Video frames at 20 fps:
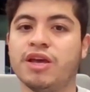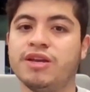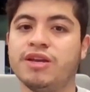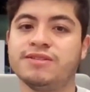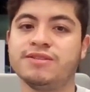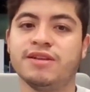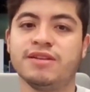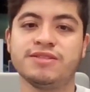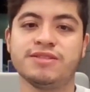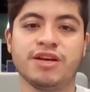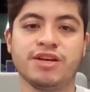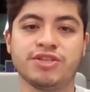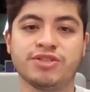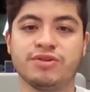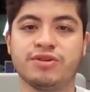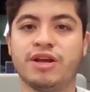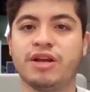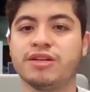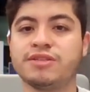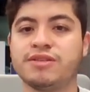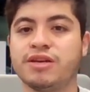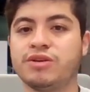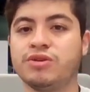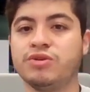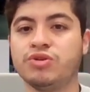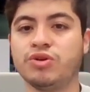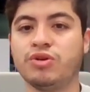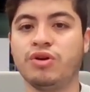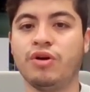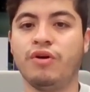initialization, and
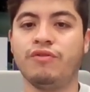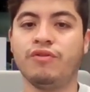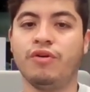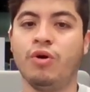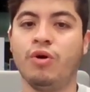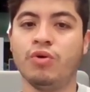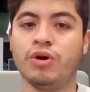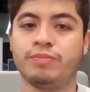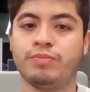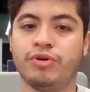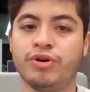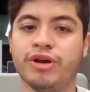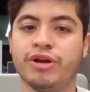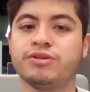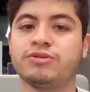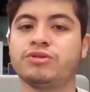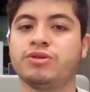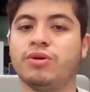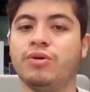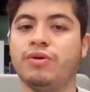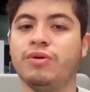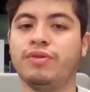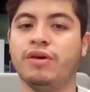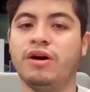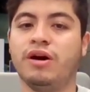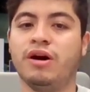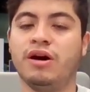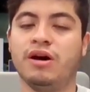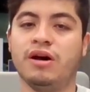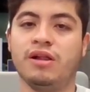execution of our project through
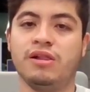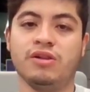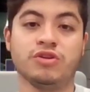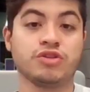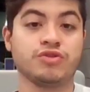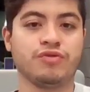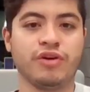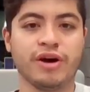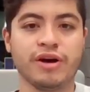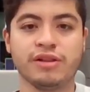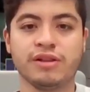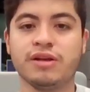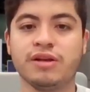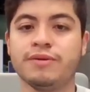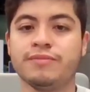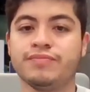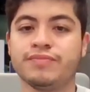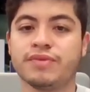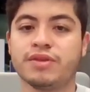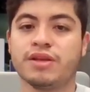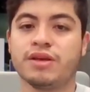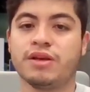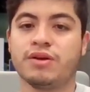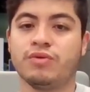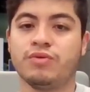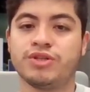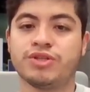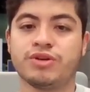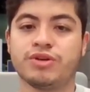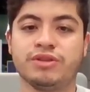a launch file,
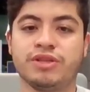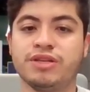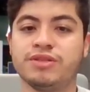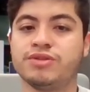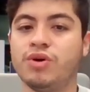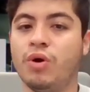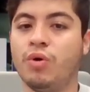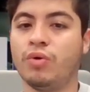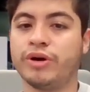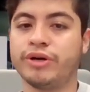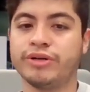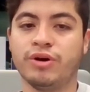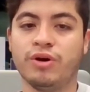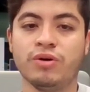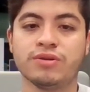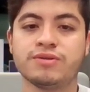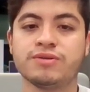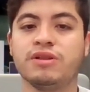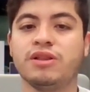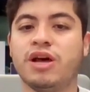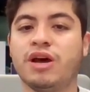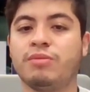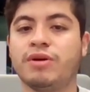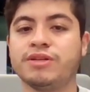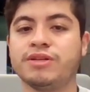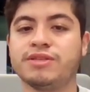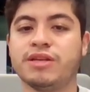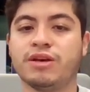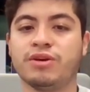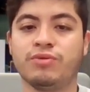which contains our nodes,
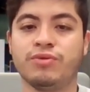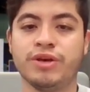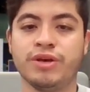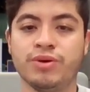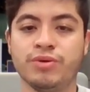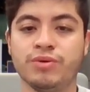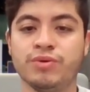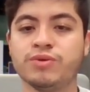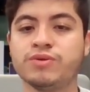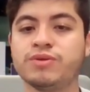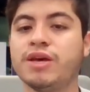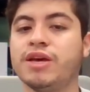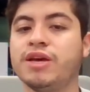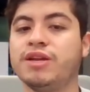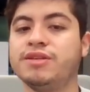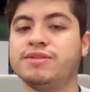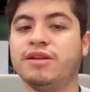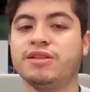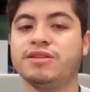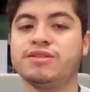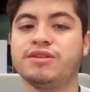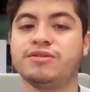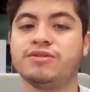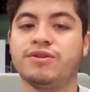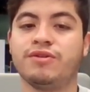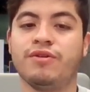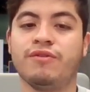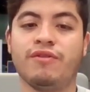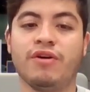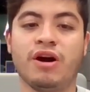libraries that we use,
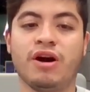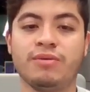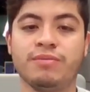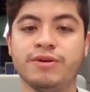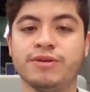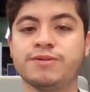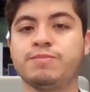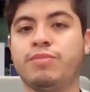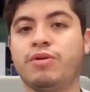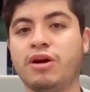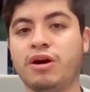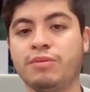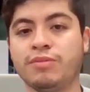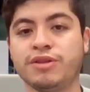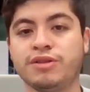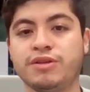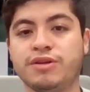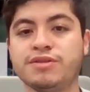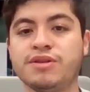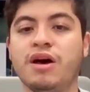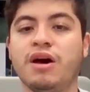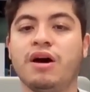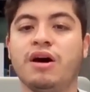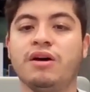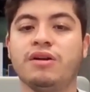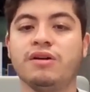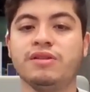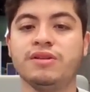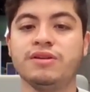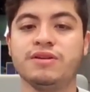initialization of RVs, parameters,
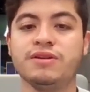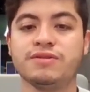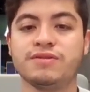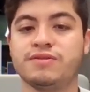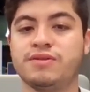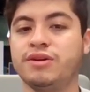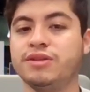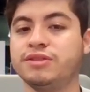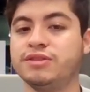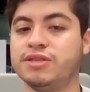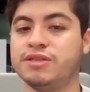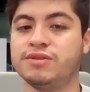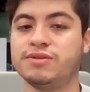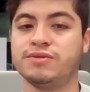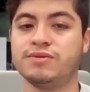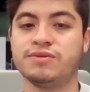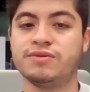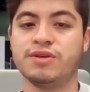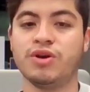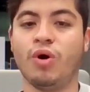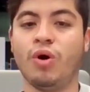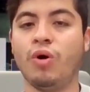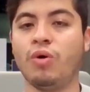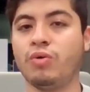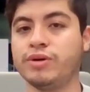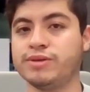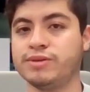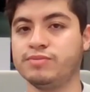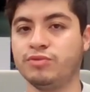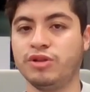and all the necessary things to see
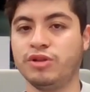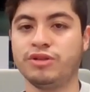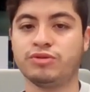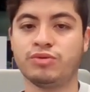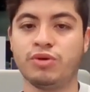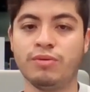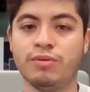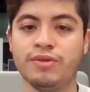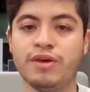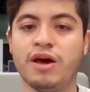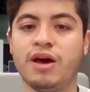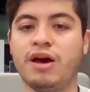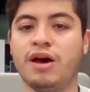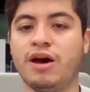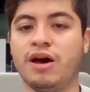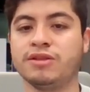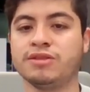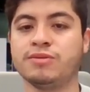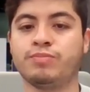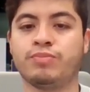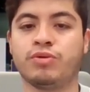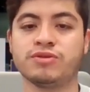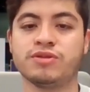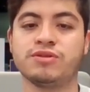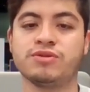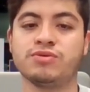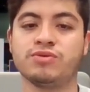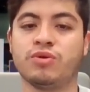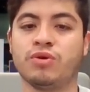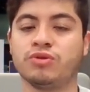our simulated robot and the
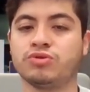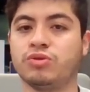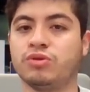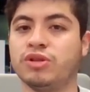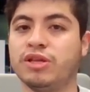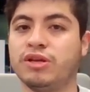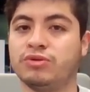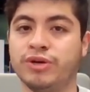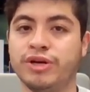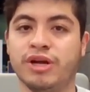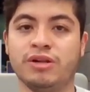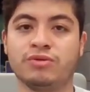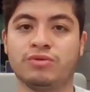process to control the real